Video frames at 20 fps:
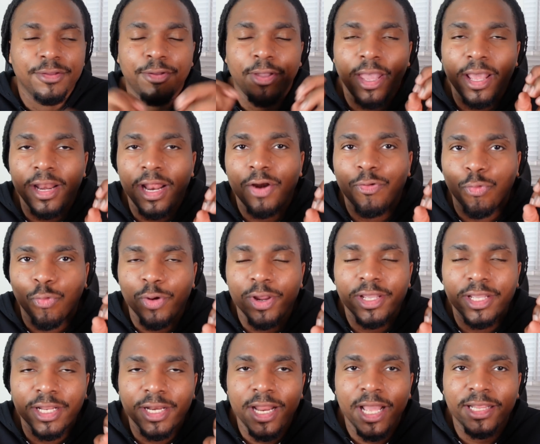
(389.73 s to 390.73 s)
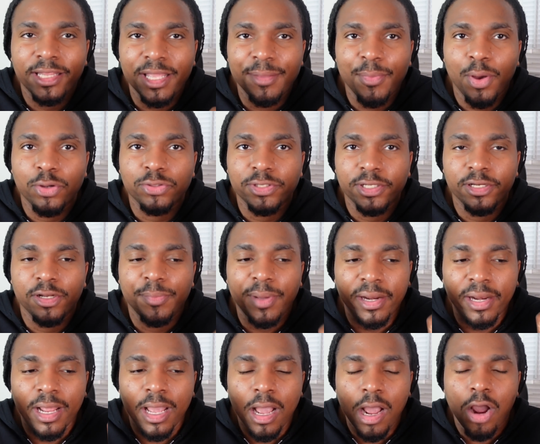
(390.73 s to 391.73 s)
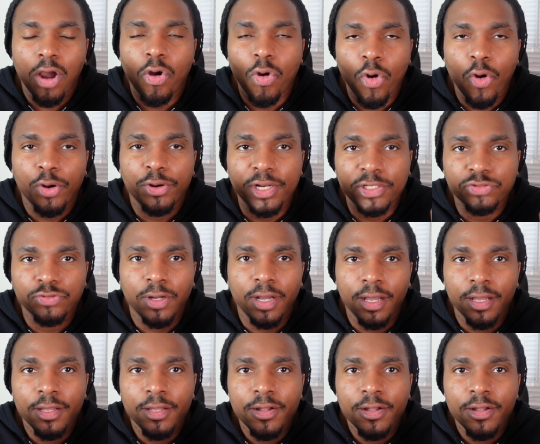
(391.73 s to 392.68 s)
cannot reconnect emotionally no matter how hard they try.